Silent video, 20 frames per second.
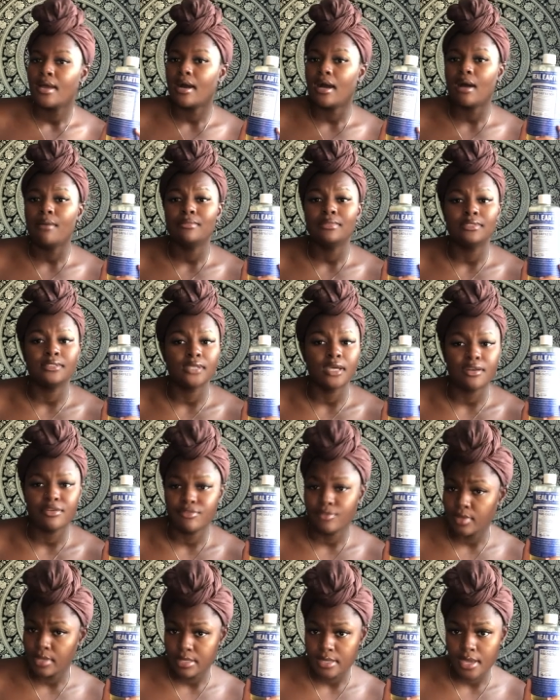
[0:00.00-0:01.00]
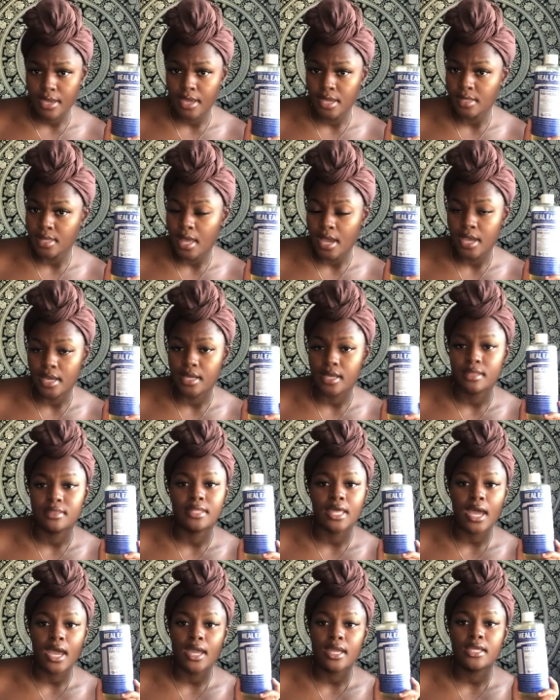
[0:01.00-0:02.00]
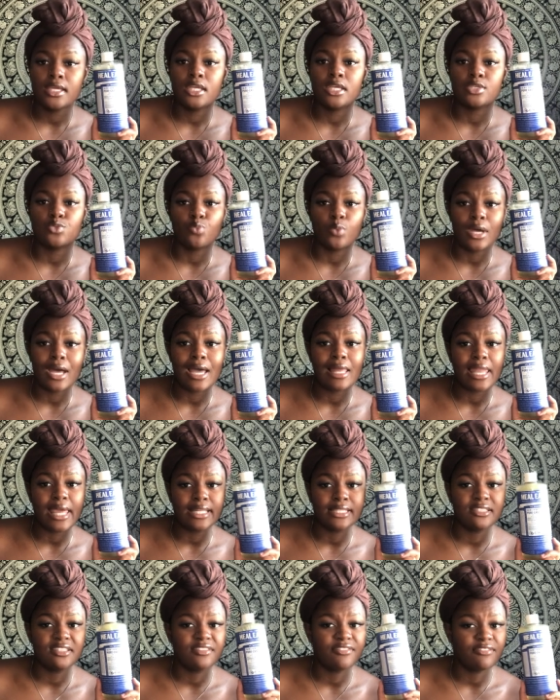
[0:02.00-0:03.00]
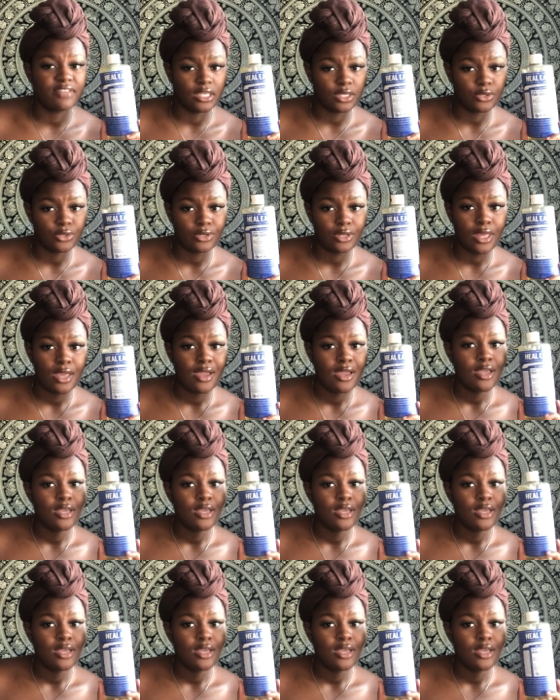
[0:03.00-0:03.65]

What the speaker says: I'm done for the day. Like, that is what I like to feel.